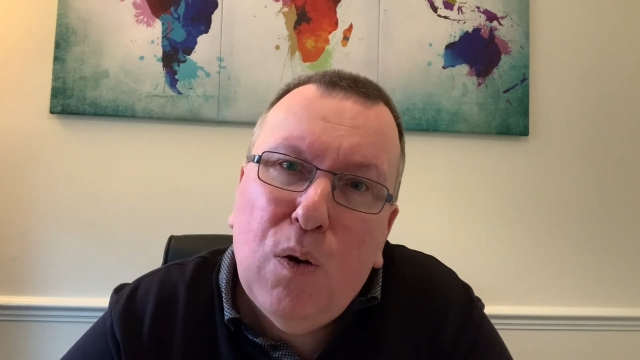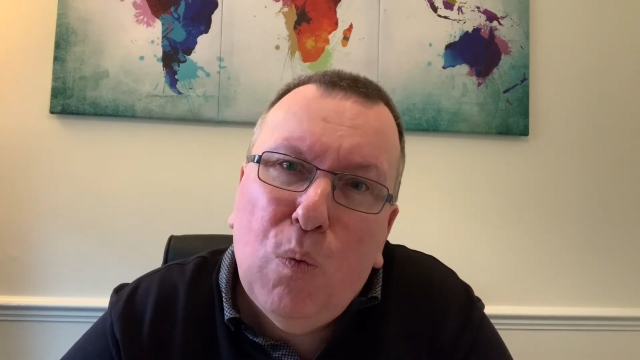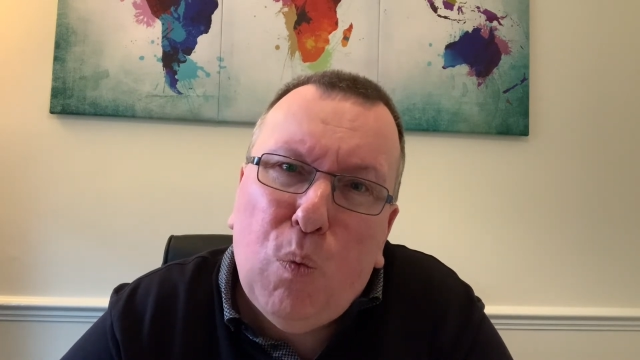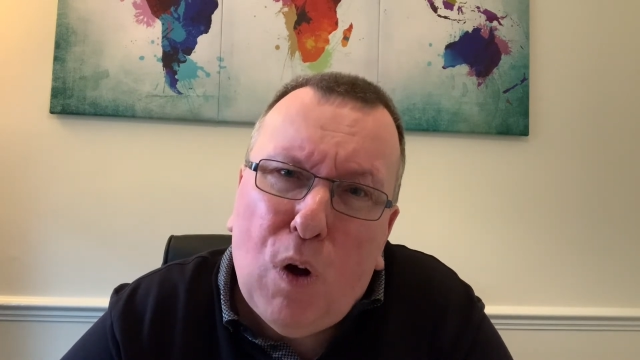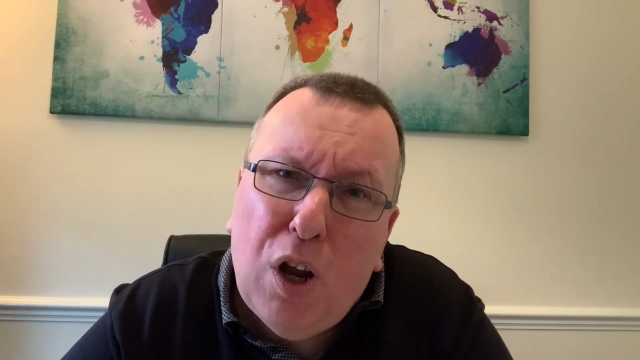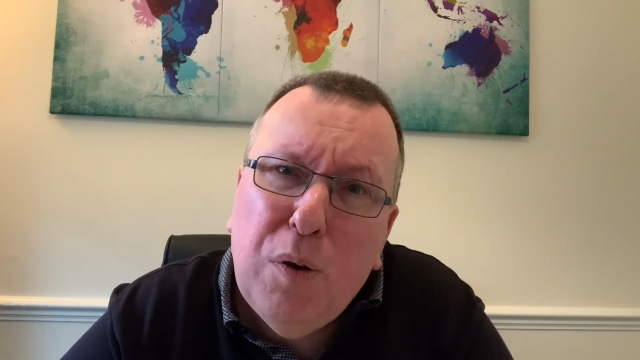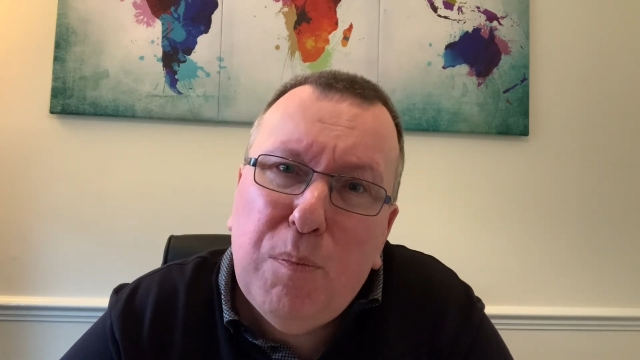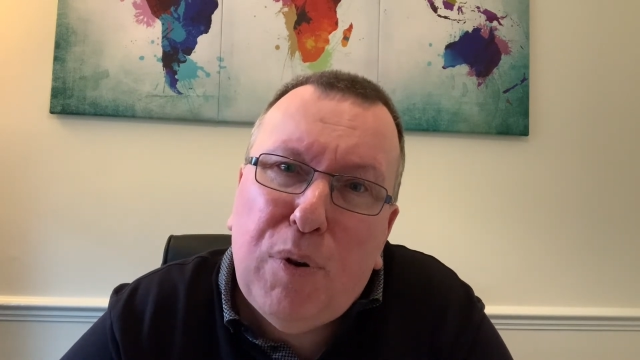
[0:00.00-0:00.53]

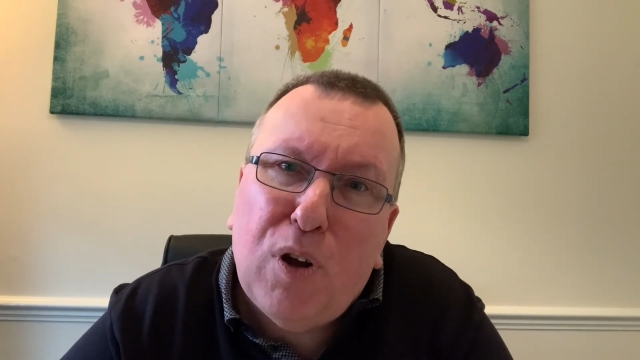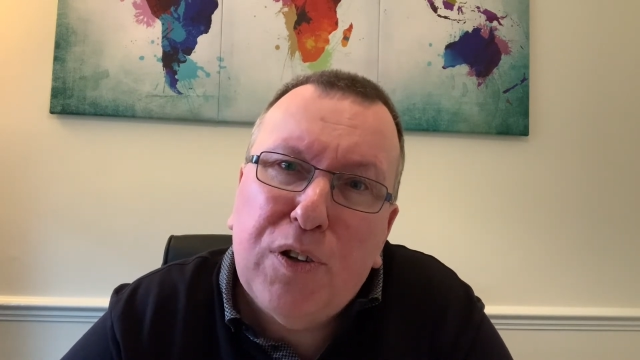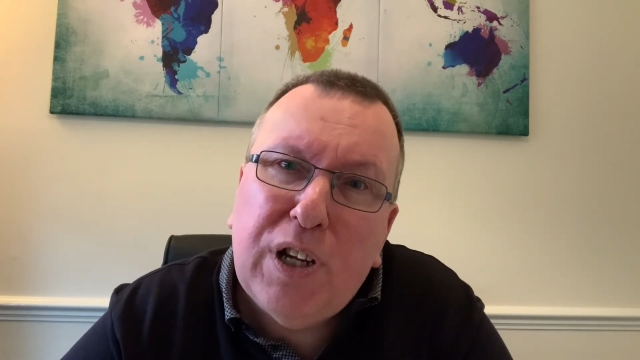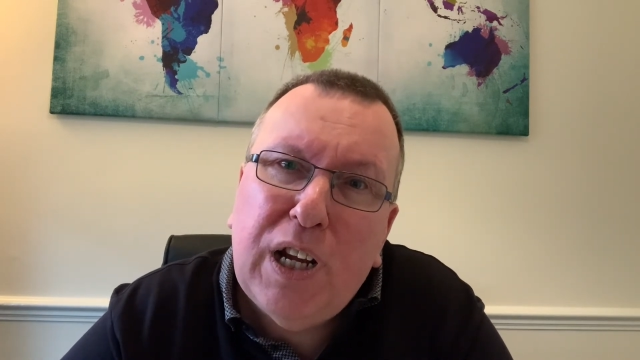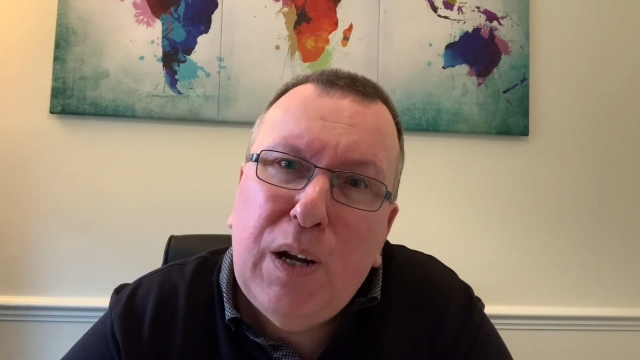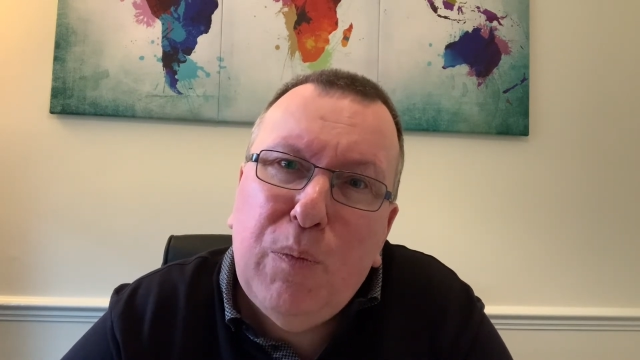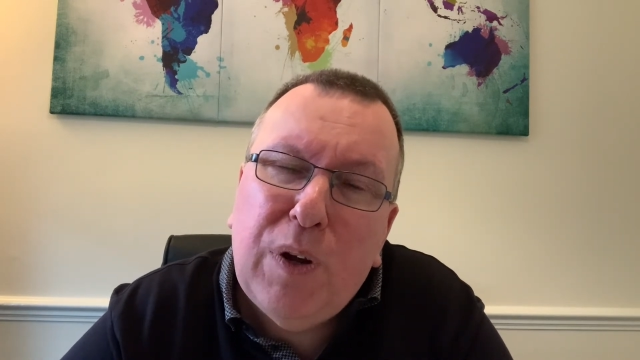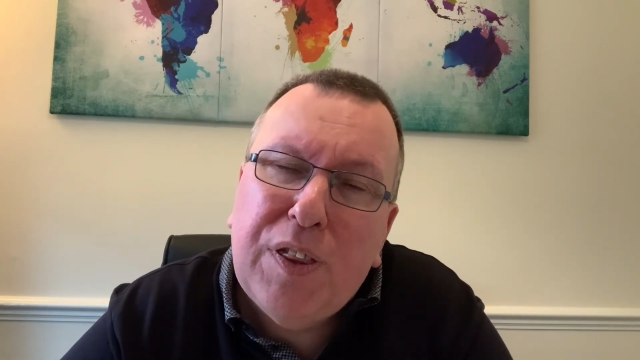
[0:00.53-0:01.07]
one
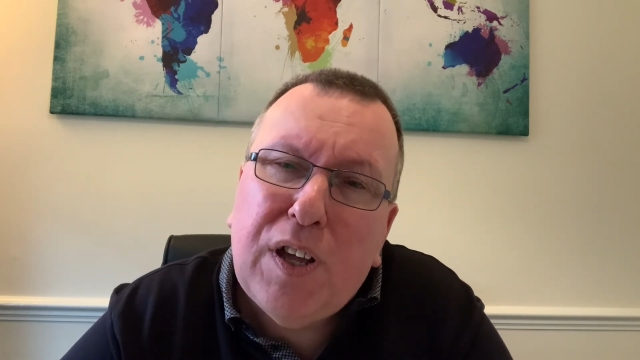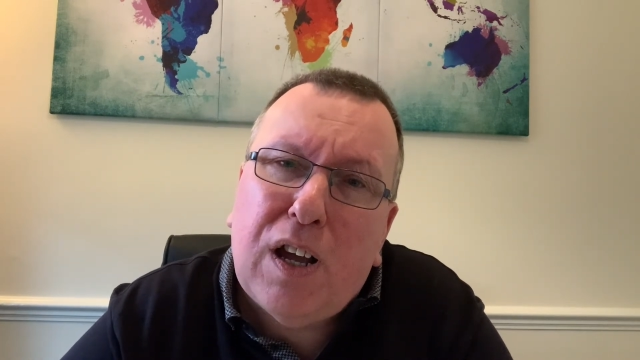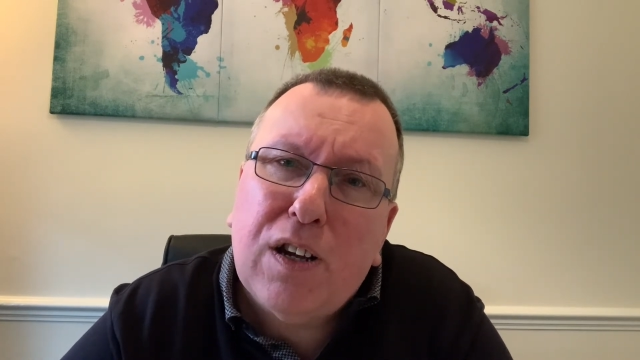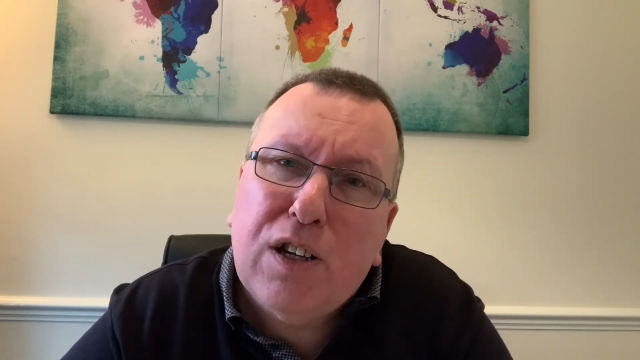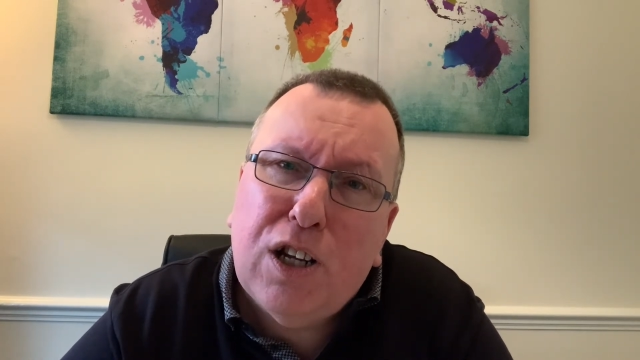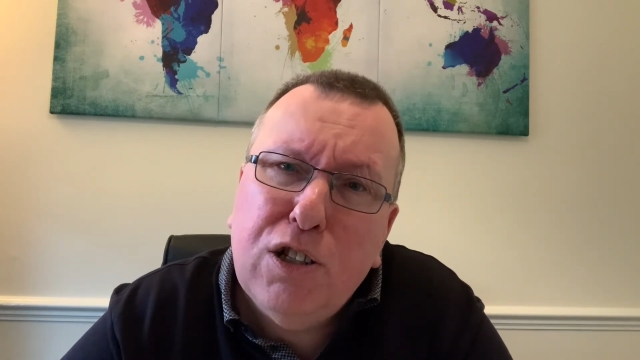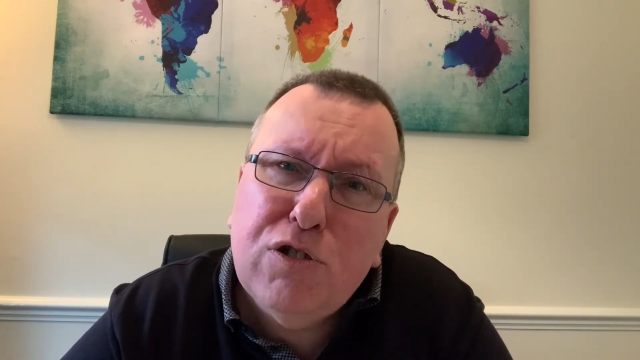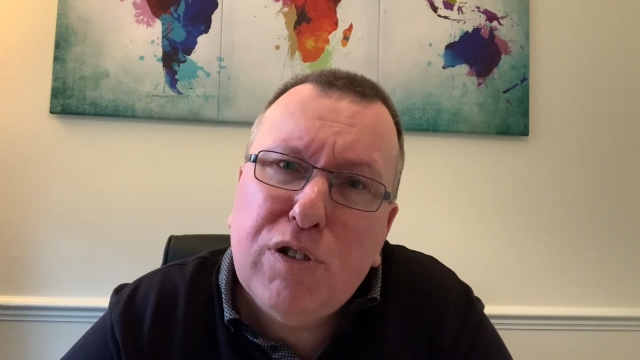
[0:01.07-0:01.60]
body with our
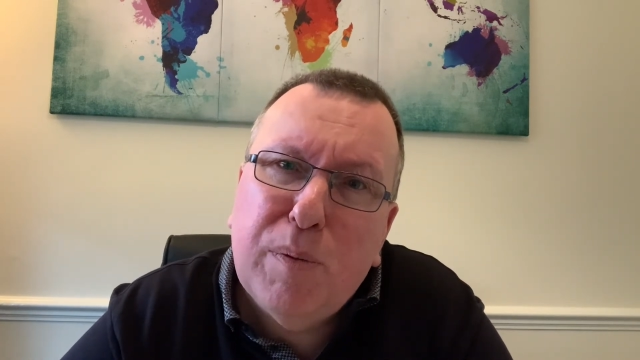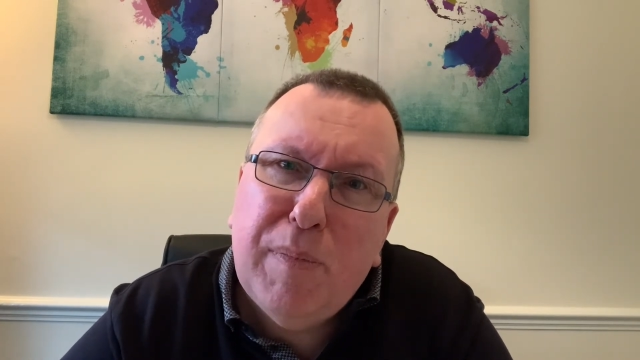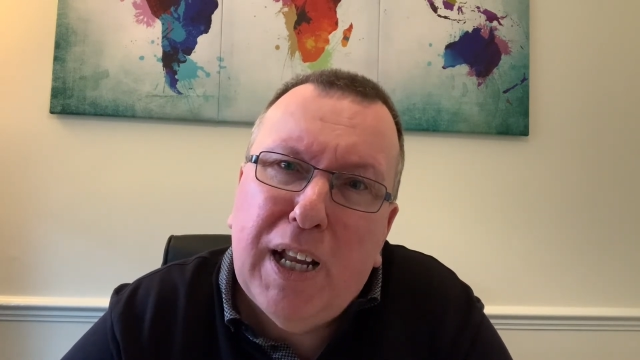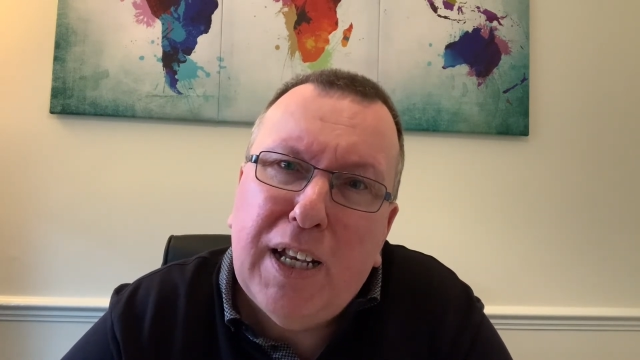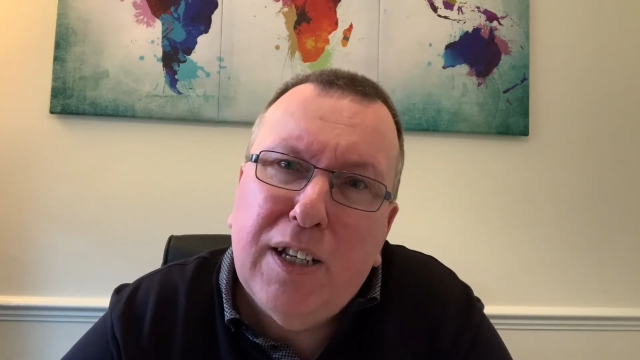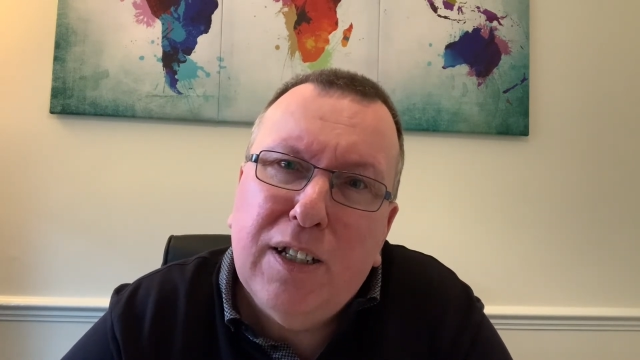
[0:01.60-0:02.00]
countrymen.